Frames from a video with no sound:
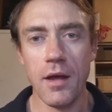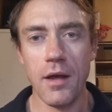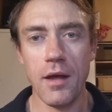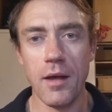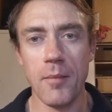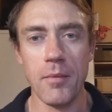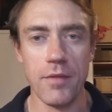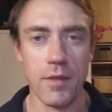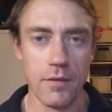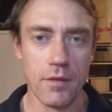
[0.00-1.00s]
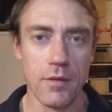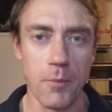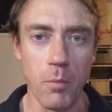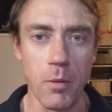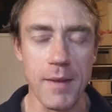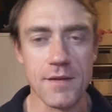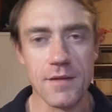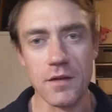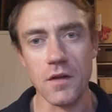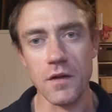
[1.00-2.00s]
The problem is that,